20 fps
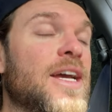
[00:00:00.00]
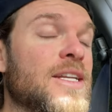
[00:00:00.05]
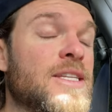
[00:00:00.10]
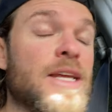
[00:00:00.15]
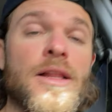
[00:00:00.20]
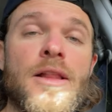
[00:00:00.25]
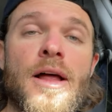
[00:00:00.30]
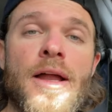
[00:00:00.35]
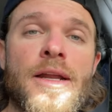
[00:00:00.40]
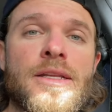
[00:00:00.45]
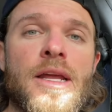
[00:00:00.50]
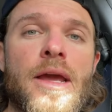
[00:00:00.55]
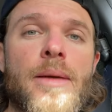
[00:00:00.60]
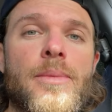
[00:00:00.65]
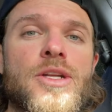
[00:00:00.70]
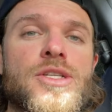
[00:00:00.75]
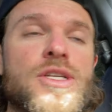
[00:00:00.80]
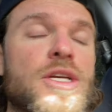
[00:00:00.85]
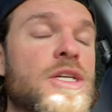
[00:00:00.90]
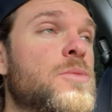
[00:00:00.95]
It did a lot of
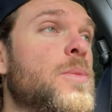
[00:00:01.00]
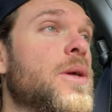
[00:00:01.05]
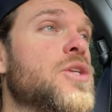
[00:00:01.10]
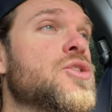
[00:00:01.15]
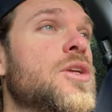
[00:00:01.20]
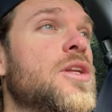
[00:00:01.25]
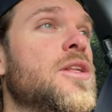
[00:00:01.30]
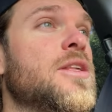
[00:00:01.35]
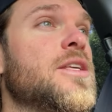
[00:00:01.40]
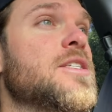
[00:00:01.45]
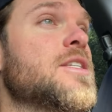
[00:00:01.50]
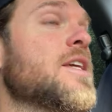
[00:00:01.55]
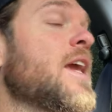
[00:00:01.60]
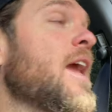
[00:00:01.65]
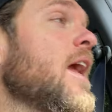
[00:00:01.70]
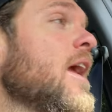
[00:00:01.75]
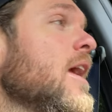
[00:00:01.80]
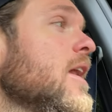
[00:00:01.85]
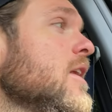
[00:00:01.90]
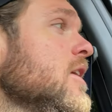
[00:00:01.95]
damage, especially to these
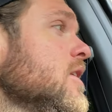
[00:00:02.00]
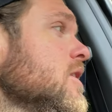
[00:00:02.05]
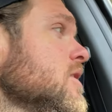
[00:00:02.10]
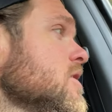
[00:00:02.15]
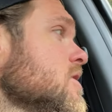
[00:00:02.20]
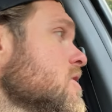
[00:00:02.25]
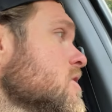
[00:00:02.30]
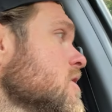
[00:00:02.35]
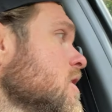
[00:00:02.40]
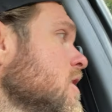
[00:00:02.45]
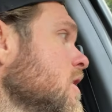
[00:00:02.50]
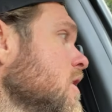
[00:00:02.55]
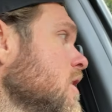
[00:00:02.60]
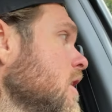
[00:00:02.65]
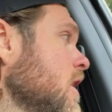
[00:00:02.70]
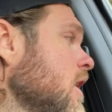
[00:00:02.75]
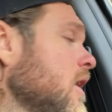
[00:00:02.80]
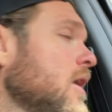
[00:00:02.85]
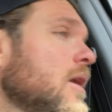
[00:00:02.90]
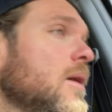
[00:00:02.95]
canyons.
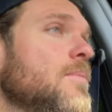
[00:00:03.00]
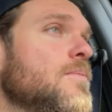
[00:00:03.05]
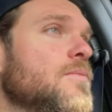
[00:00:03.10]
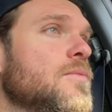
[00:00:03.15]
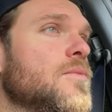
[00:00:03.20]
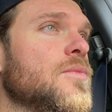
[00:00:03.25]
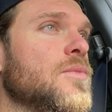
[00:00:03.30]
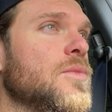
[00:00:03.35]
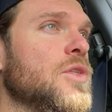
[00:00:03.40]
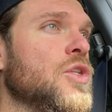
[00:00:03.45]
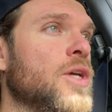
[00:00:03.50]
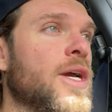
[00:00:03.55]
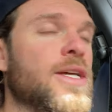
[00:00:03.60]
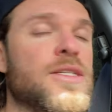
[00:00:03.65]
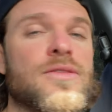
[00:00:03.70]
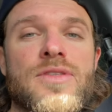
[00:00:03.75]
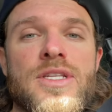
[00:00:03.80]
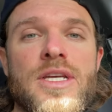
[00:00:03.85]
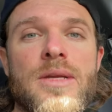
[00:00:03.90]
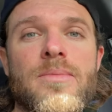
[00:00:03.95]
Um, you guys
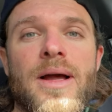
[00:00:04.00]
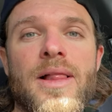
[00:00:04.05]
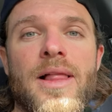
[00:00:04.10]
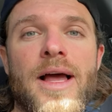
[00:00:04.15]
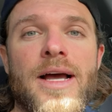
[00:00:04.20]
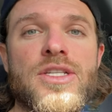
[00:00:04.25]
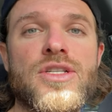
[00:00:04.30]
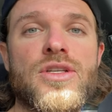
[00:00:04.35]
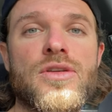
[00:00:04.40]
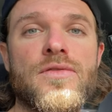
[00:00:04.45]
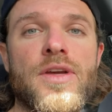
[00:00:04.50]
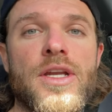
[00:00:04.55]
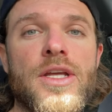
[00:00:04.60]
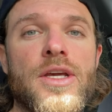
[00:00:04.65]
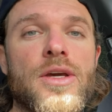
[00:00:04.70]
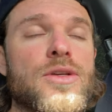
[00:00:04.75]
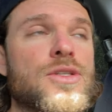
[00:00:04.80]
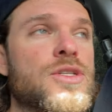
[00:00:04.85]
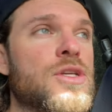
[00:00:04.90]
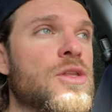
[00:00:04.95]
have seen my last two
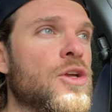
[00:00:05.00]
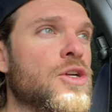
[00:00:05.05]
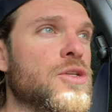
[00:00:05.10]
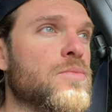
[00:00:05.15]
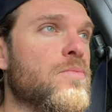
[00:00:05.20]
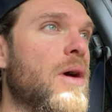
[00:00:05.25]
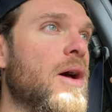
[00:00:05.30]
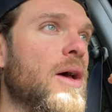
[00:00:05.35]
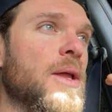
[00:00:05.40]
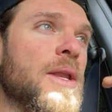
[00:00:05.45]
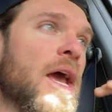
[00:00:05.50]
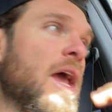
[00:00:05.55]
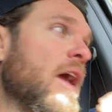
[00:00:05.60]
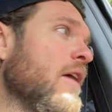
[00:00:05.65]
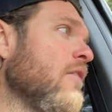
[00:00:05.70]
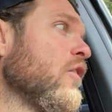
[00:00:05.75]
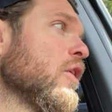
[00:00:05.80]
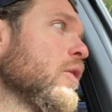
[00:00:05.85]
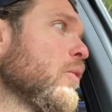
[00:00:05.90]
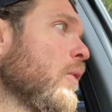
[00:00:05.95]
videos. There's mud
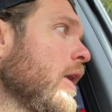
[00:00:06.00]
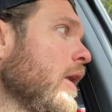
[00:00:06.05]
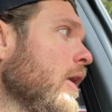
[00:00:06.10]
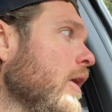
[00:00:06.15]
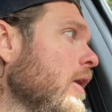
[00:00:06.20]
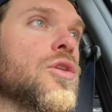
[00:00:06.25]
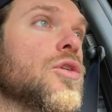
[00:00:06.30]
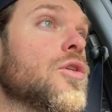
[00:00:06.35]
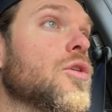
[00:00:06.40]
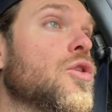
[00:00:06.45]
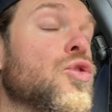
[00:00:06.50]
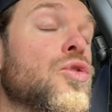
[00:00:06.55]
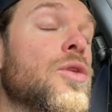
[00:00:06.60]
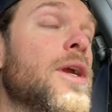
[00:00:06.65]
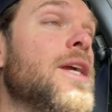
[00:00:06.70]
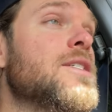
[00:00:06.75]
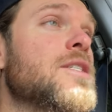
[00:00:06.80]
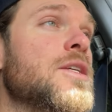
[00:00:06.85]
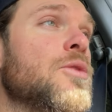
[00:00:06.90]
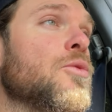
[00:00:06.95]
everywhere,
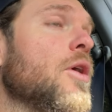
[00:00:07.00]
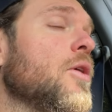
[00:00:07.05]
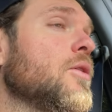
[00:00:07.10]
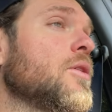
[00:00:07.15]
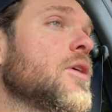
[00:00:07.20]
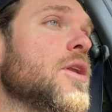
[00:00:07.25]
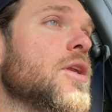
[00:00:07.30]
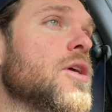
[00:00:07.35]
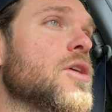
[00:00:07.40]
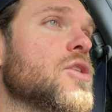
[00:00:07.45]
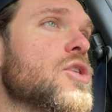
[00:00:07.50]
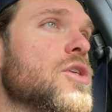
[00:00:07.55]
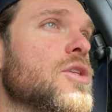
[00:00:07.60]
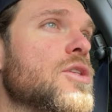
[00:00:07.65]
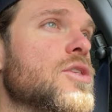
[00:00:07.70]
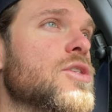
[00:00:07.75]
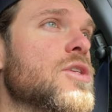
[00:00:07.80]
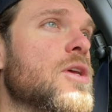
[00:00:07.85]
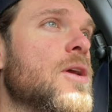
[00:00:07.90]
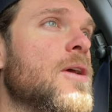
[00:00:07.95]
crazy road
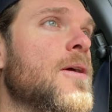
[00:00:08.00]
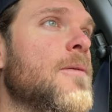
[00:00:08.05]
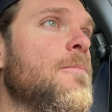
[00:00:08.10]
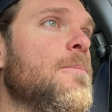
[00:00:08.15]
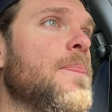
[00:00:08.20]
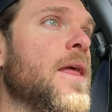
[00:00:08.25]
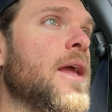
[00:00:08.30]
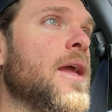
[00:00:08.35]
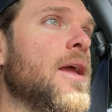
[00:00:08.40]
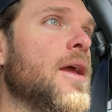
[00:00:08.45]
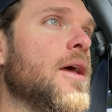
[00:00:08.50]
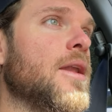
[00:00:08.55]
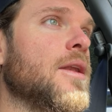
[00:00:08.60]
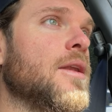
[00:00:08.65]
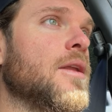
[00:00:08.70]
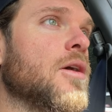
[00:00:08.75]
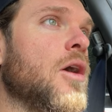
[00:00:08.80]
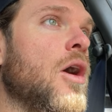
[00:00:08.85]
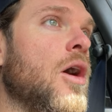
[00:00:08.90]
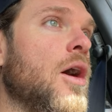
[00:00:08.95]
conditions.
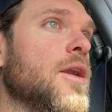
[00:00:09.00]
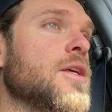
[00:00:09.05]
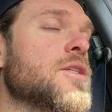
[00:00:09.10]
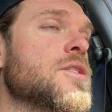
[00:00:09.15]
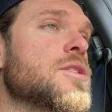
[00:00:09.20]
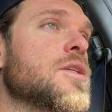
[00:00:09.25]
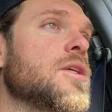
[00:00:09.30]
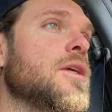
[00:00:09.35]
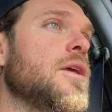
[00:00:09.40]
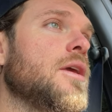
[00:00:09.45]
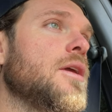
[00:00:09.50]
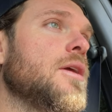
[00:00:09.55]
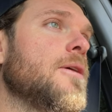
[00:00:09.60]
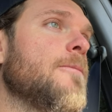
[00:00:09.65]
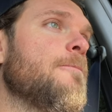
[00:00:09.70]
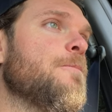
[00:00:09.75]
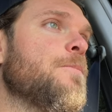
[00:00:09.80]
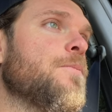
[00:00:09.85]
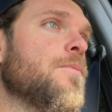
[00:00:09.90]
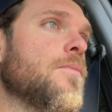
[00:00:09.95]
And honestly,
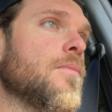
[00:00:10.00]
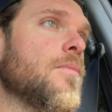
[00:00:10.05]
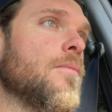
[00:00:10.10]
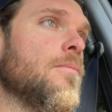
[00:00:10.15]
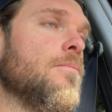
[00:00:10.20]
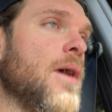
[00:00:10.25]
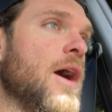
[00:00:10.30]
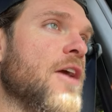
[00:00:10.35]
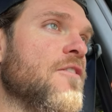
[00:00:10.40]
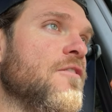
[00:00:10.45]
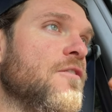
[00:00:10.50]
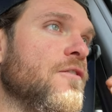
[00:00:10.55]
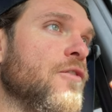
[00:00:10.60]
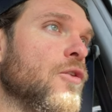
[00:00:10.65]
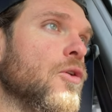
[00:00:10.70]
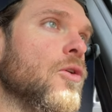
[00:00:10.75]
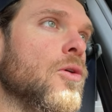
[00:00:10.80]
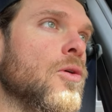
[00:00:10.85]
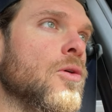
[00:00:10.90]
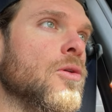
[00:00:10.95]
my
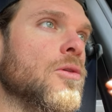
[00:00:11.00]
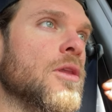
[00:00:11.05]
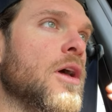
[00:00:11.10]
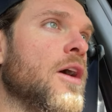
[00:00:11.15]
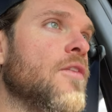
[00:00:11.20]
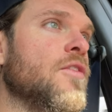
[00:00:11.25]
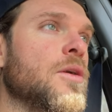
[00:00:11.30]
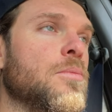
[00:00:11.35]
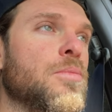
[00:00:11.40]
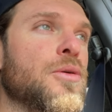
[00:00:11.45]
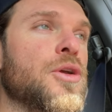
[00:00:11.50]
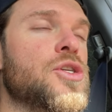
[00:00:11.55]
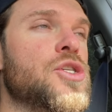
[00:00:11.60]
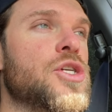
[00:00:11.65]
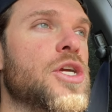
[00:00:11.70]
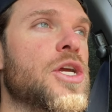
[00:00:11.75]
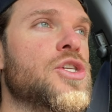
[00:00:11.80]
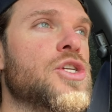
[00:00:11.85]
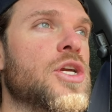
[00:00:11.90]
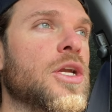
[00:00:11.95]
full love and
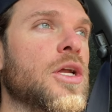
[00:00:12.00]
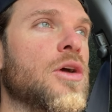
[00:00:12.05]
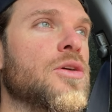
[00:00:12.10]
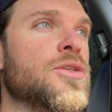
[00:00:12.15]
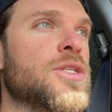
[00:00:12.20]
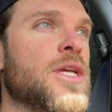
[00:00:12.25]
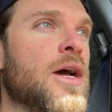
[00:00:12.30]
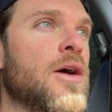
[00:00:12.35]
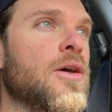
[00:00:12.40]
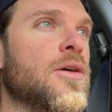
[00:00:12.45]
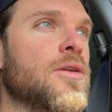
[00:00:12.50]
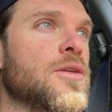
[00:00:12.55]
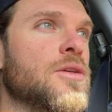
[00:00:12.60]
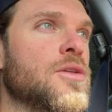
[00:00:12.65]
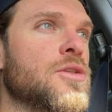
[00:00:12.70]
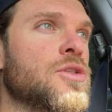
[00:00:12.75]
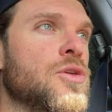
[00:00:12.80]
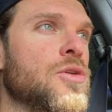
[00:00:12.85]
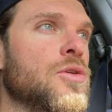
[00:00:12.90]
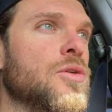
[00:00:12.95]
appreciation goes out
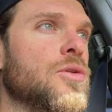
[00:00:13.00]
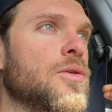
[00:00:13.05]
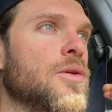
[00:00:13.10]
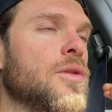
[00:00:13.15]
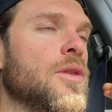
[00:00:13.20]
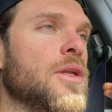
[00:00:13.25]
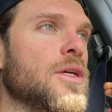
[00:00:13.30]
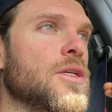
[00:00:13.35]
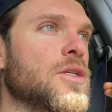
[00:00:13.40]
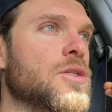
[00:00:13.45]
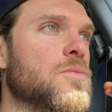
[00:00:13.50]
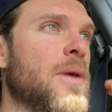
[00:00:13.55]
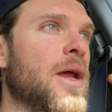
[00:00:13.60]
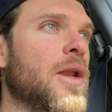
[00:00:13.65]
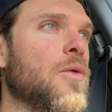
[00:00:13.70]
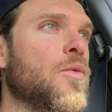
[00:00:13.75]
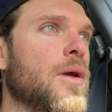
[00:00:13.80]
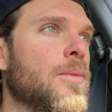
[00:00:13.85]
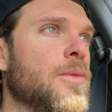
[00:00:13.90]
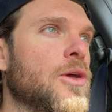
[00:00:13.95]
to these
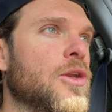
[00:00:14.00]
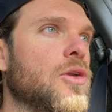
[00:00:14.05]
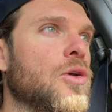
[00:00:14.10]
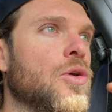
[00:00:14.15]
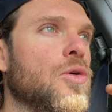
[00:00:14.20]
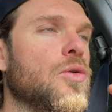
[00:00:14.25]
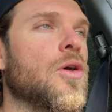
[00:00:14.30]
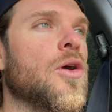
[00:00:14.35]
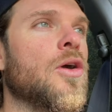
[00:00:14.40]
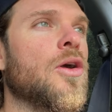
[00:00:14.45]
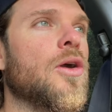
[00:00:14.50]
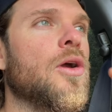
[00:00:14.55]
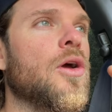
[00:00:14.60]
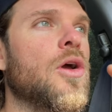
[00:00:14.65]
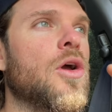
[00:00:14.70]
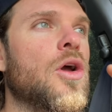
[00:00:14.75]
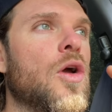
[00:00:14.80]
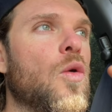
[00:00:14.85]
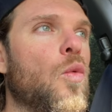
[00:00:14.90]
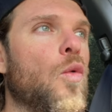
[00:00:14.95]
men and women who are
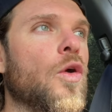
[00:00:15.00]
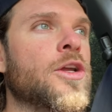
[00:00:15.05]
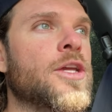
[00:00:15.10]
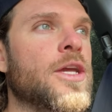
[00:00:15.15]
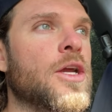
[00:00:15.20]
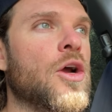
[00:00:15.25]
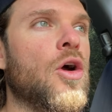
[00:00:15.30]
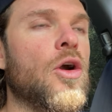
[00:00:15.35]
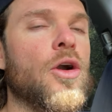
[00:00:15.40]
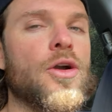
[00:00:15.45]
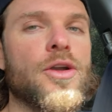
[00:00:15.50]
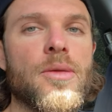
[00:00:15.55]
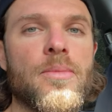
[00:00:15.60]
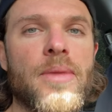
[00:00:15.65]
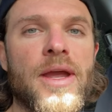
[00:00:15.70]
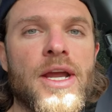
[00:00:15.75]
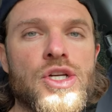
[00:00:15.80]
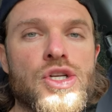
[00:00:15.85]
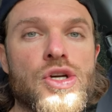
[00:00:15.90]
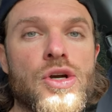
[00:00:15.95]
working hard to
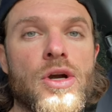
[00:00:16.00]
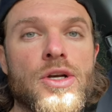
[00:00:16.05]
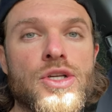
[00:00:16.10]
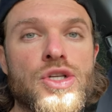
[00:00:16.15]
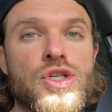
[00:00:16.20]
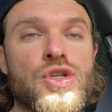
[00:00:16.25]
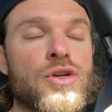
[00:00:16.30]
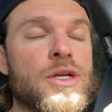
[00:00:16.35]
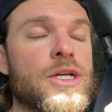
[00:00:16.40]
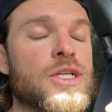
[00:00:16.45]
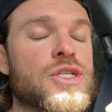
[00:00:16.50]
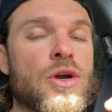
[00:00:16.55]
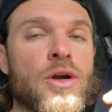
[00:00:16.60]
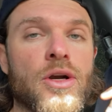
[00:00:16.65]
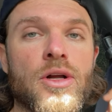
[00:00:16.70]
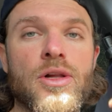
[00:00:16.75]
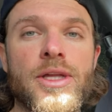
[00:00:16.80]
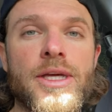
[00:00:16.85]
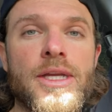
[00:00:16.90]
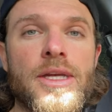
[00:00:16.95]
make sure our streets are
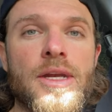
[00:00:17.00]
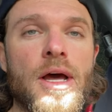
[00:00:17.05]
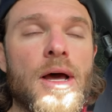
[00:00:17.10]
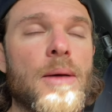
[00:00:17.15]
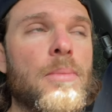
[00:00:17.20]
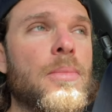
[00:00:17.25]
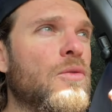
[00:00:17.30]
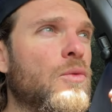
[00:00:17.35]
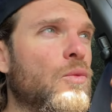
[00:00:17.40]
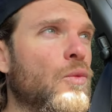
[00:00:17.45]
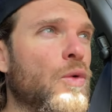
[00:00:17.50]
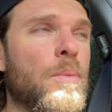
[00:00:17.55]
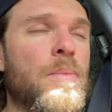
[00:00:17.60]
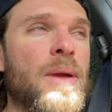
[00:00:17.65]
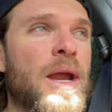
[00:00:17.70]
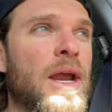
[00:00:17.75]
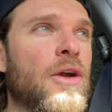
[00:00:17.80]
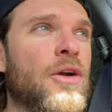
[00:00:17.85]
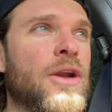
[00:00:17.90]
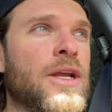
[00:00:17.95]
cleaned up,
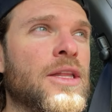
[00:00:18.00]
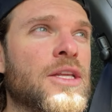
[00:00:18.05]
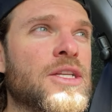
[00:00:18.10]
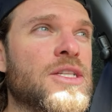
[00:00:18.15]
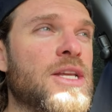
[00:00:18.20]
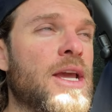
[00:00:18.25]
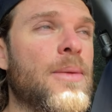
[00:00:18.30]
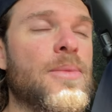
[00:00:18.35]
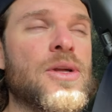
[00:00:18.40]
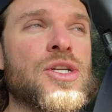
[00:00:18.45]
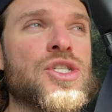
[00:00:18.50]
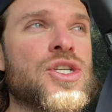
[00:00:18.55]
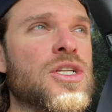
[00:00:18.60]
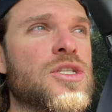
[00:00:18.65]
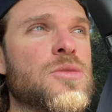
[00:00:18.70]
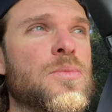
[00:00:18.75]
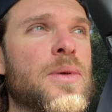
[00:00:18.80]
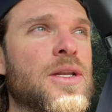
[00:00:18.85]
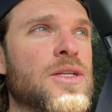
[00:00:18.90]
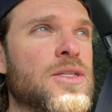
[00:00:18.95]
repairing the damage that's
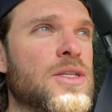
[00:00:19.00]
been